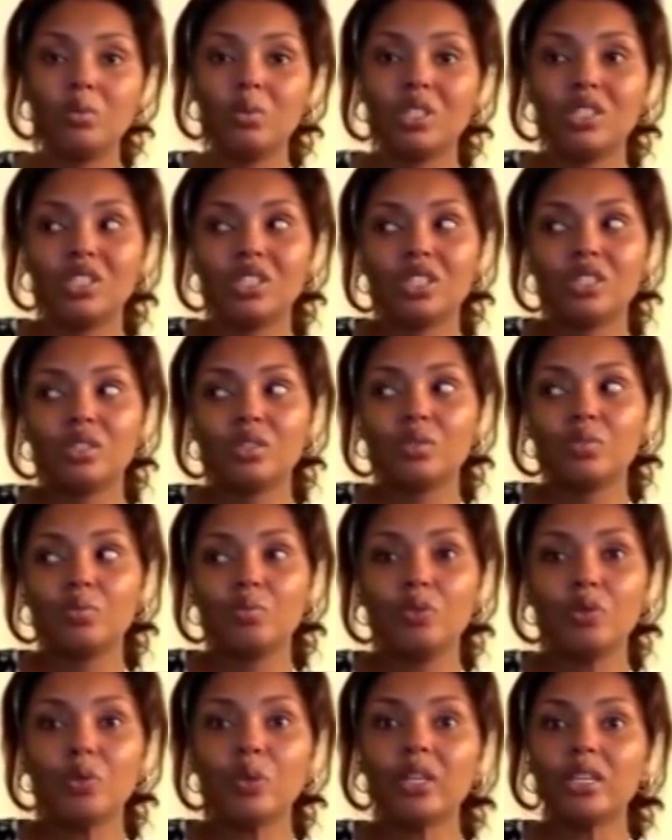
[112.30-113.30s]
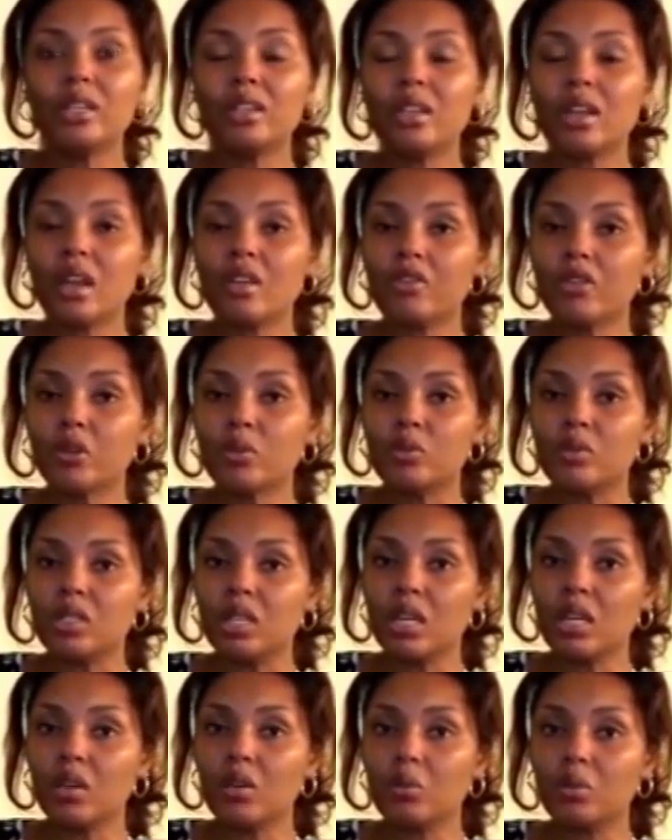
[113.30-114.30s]
We just would never
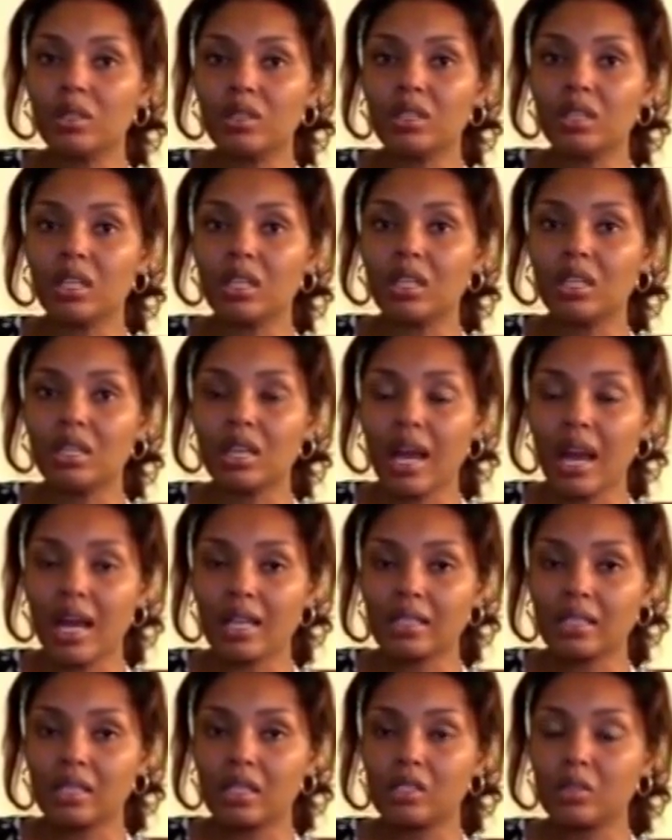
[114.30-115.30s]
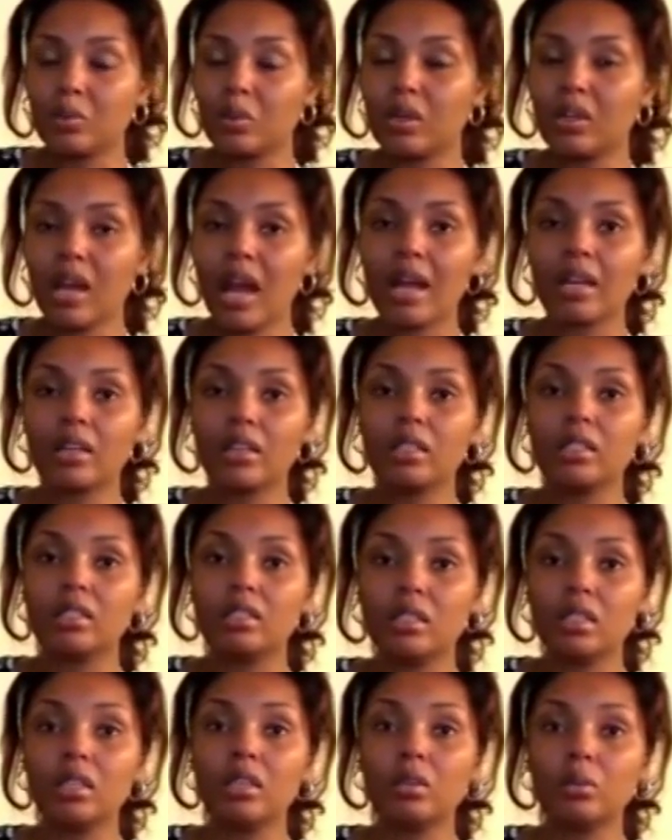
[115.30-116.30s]
deal with any nonsense. We're not going to
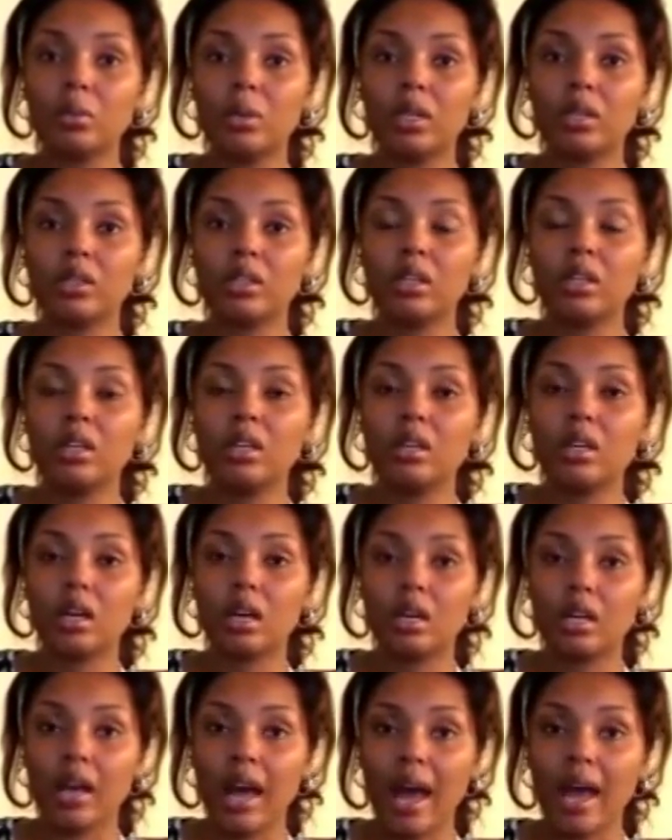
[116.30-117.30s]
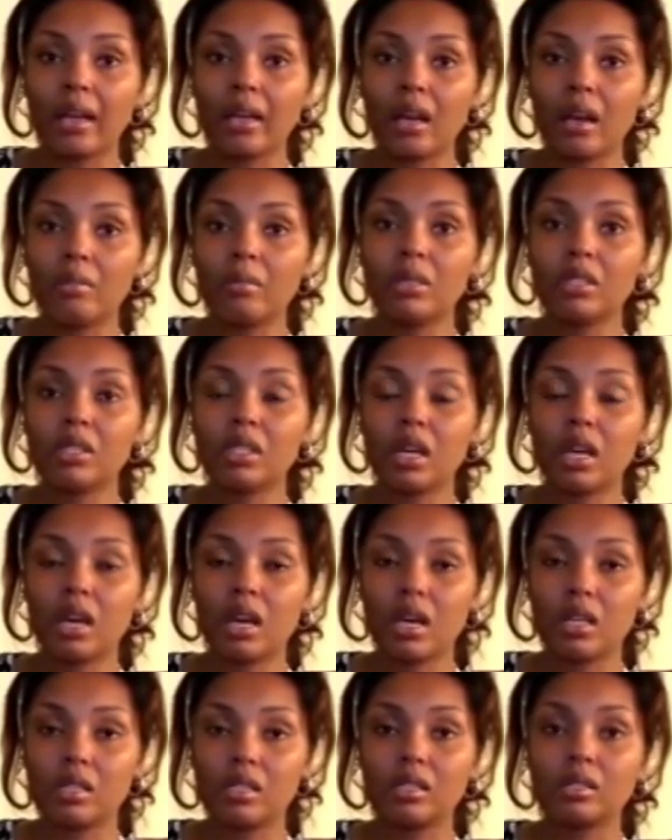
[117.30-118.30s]
deal with a guy coming to
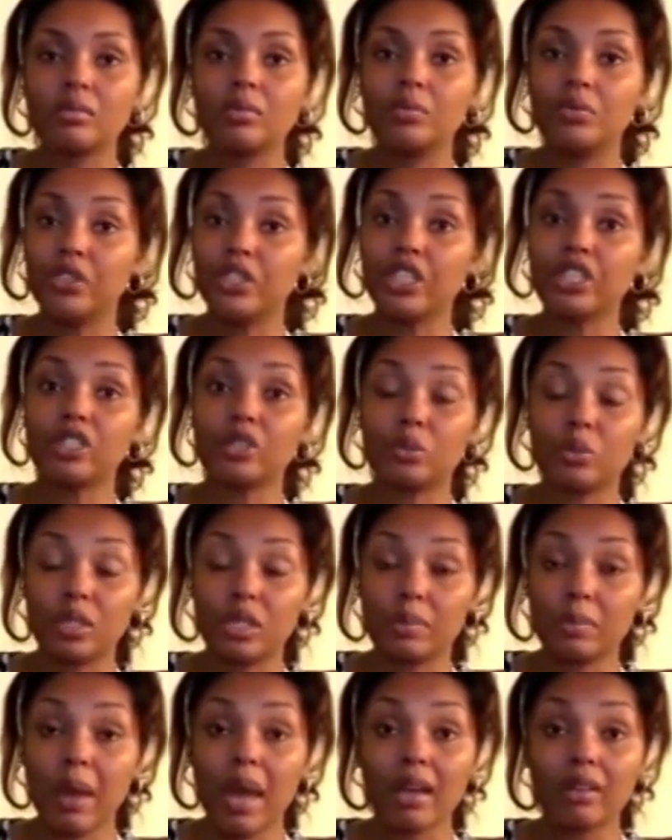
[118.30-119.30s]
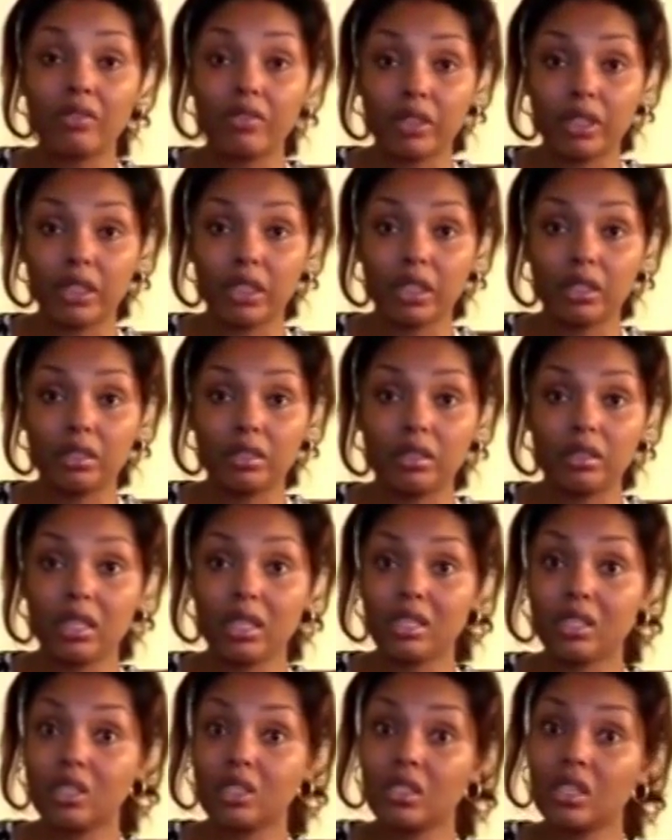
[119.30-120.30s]
us disrespectfully.
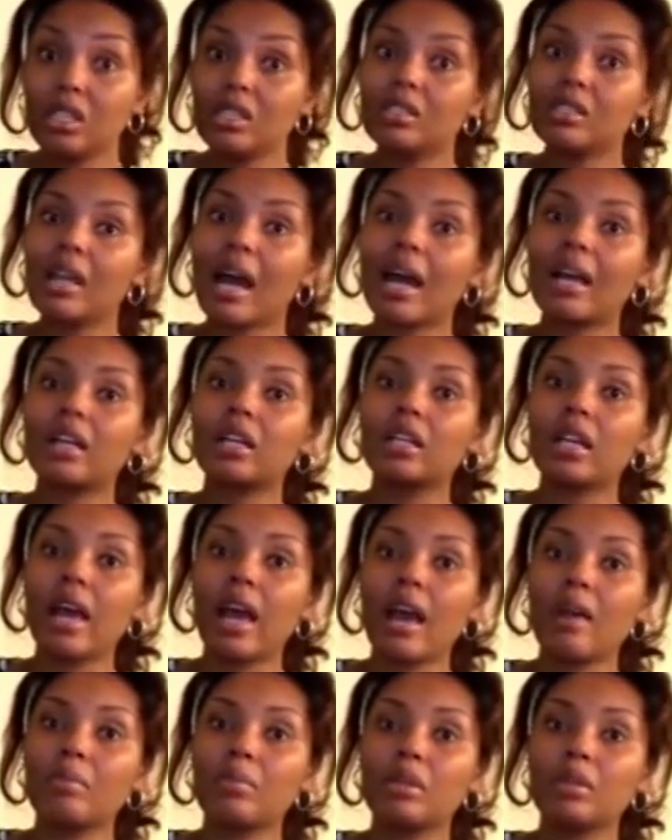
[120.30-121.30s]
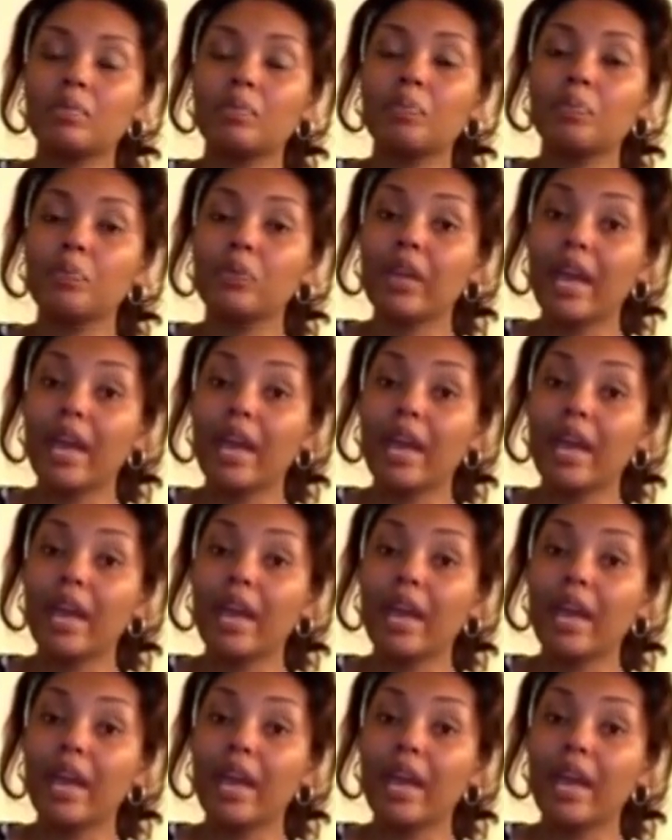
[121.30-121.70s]
It's not going to happen.